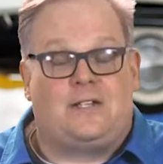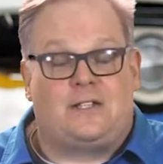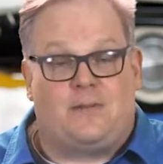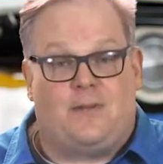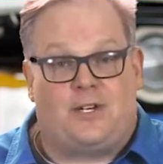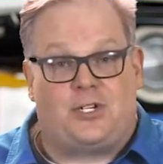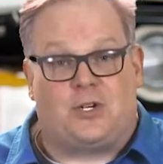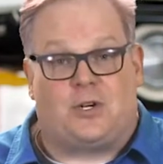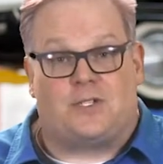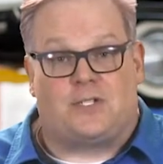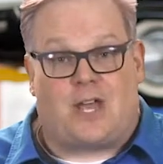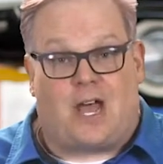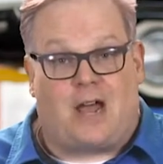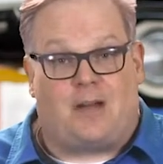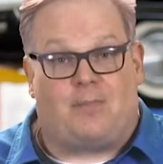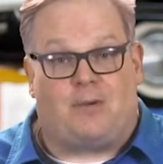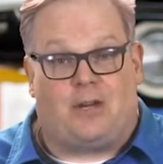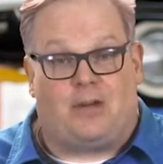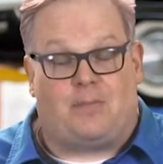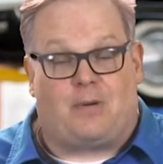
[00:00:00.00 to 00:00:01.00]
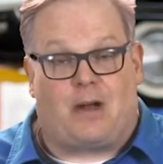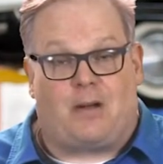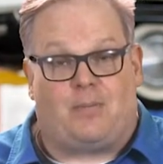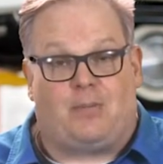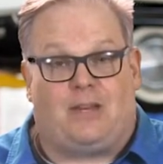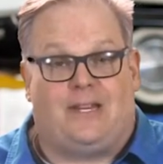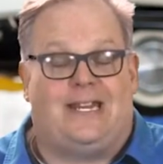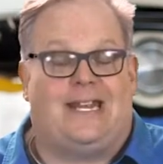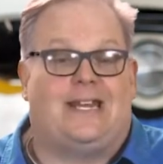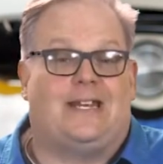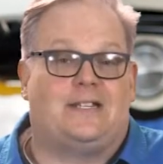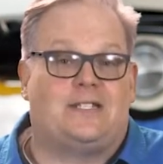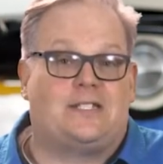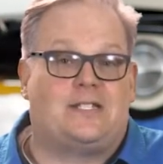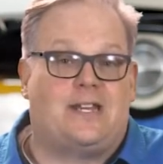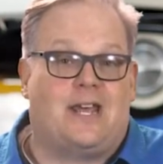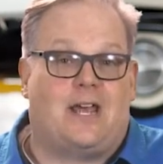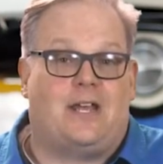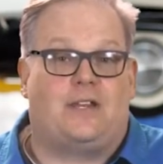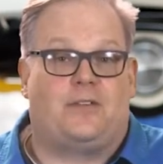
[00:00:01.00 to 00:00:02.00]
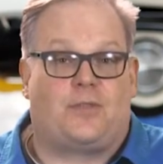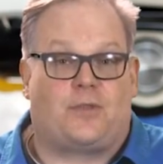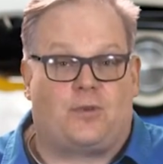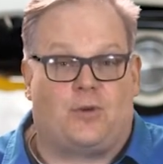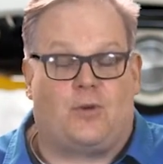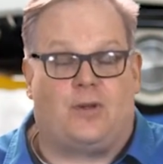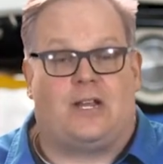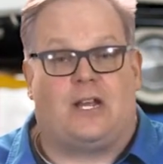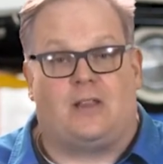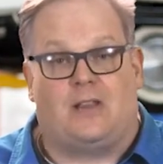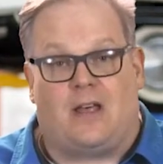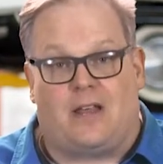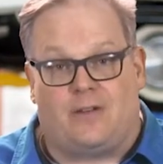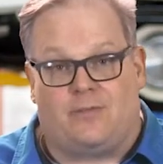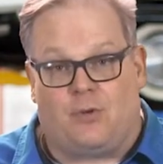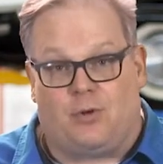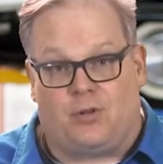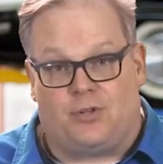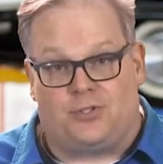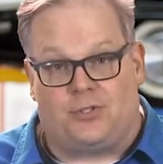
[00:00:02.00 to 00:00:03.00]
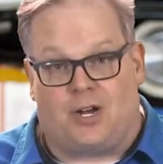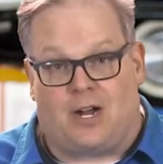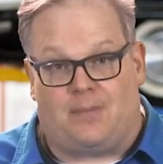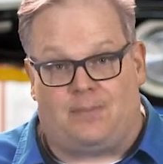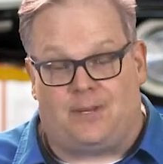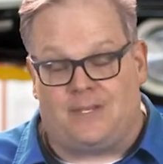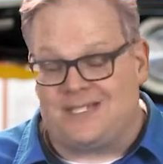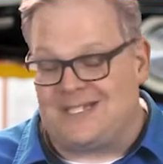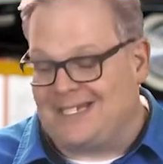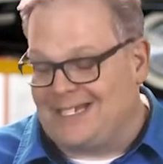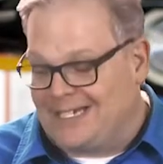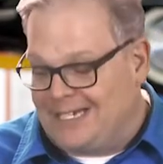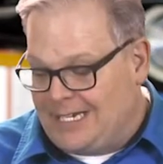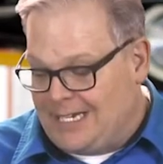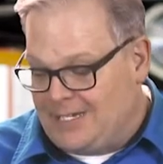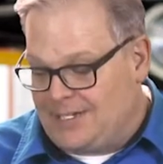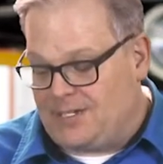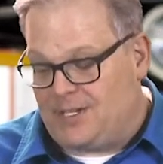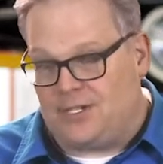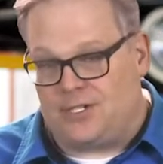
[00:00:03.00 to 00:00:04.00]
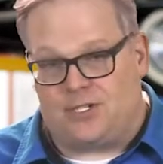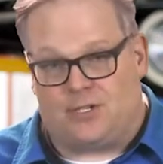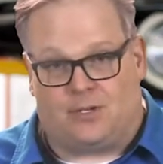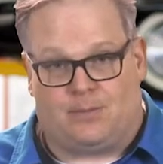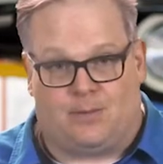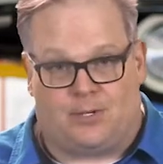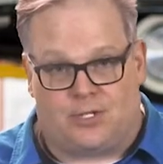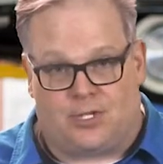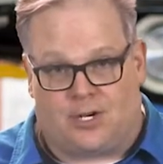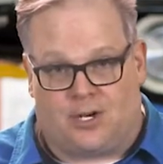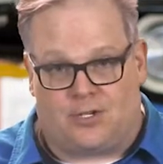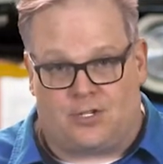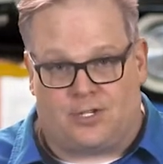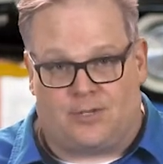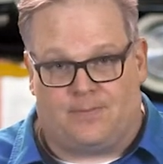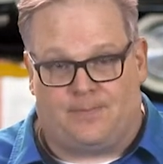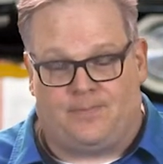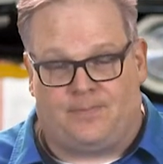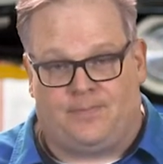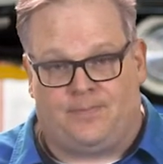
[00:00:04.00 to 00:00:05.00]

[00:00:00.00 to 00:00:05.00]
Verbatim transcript: to make sure it's operating properly and it's not throwing a lot of oil droplets into the turbocharger.